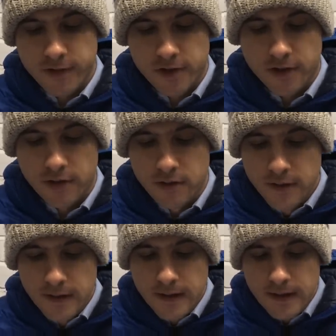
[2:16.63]
So,
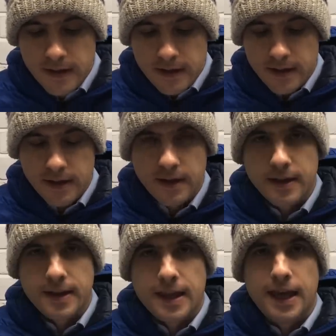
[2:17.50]

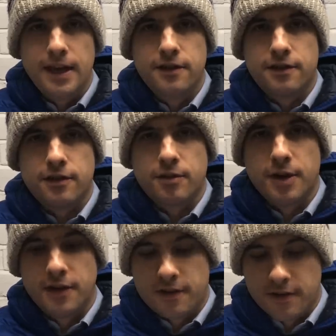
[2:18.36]
Kane
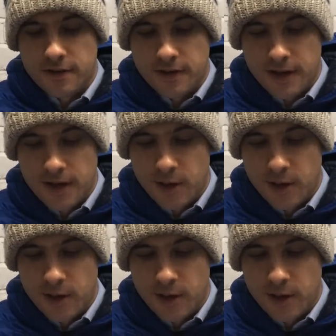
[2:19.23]
situation.